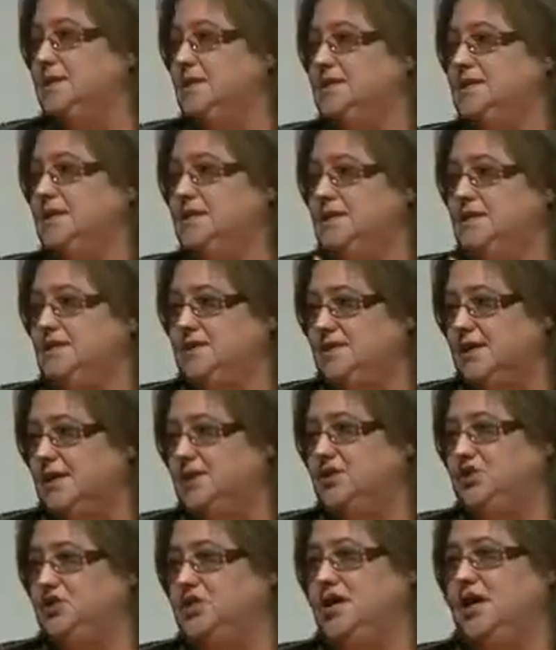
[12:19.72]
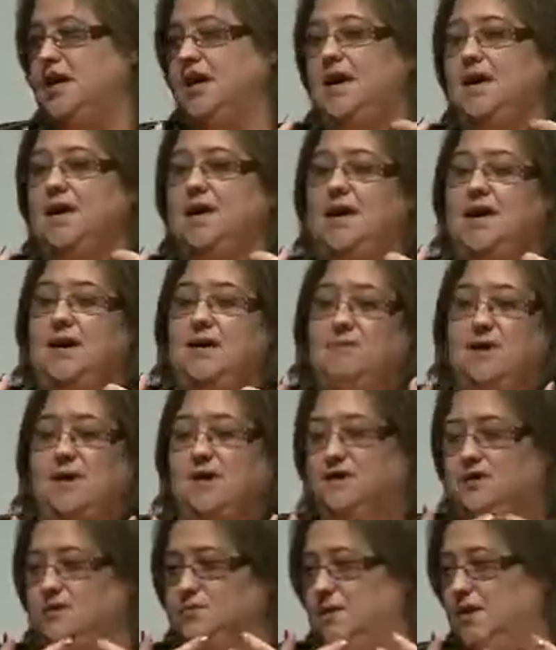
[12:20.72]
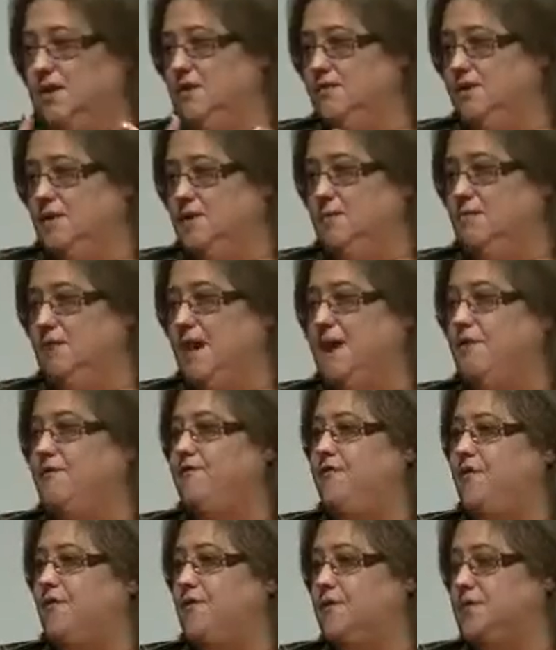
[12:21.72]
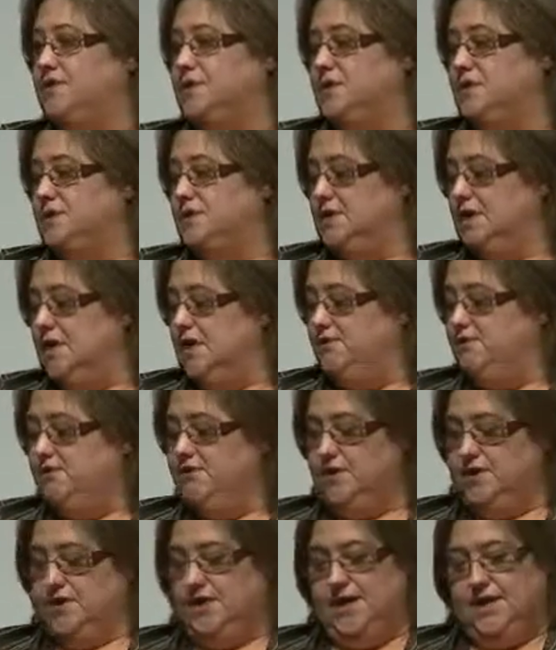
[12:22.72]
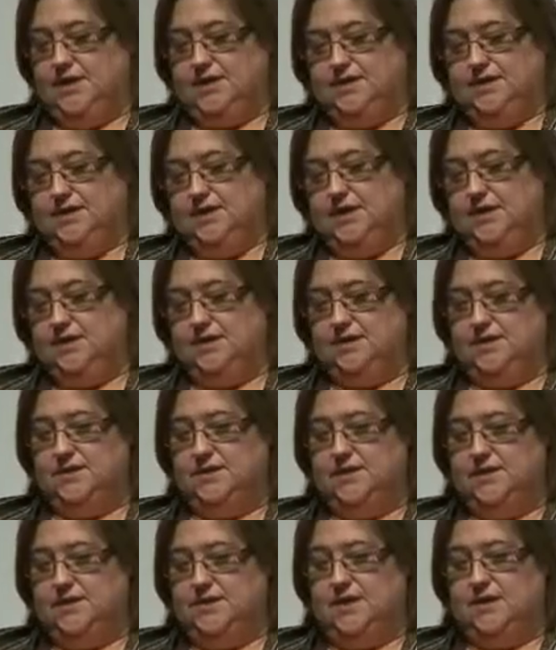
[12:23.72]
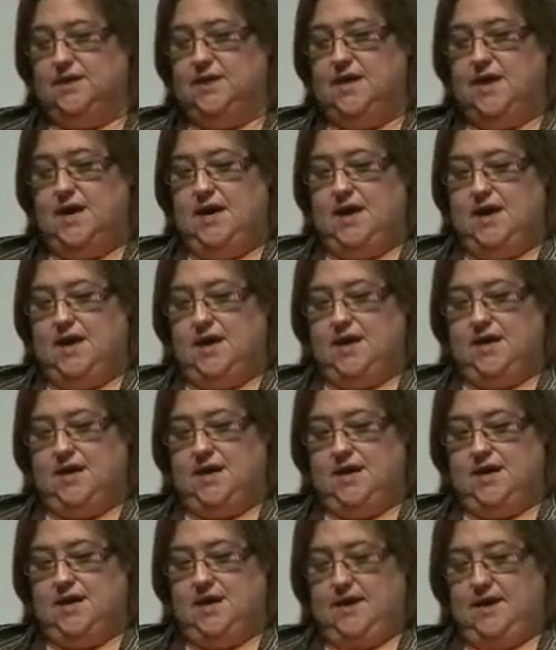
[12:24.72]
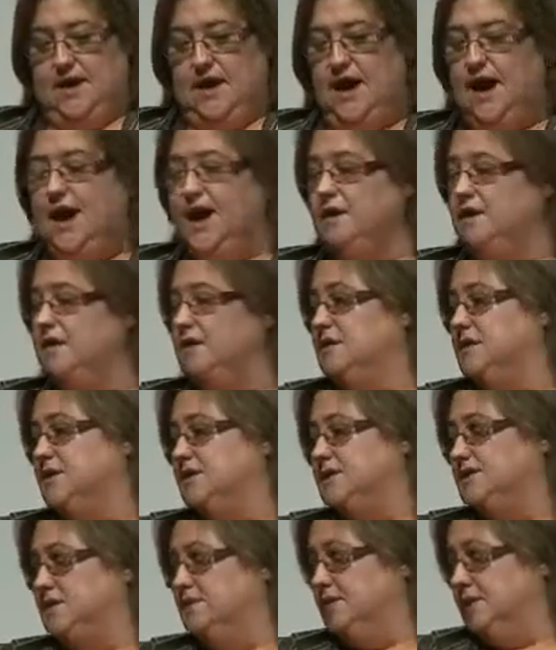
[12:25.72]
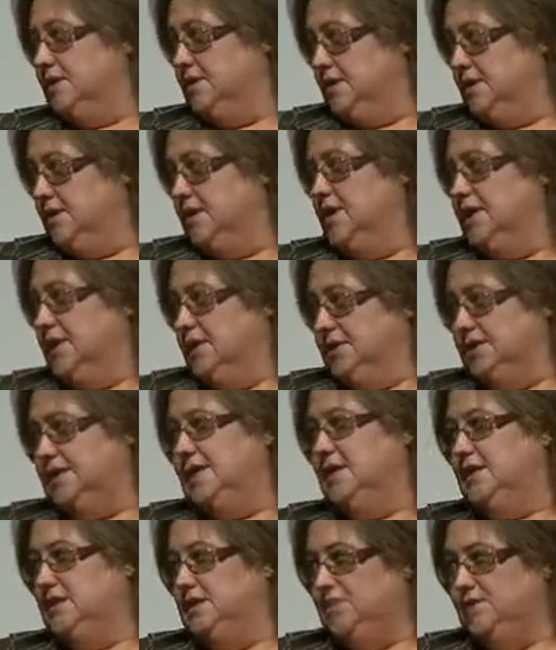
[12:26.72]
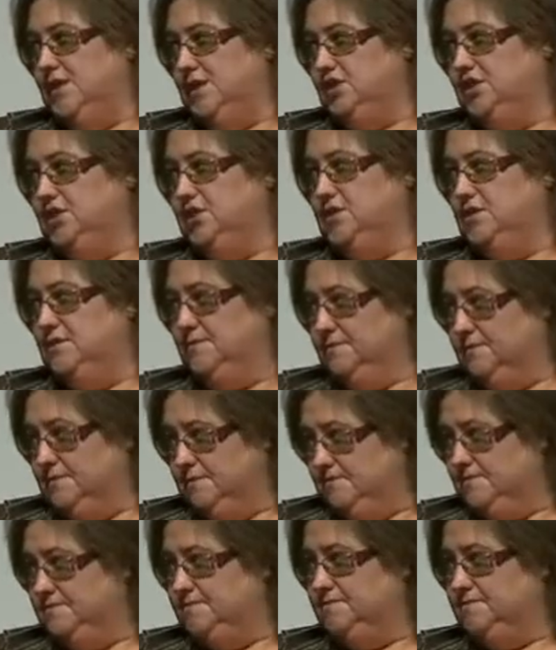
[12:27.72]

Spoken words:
it in the strategy, because one of the main focuses now for the next year is a higher customer satisfaction.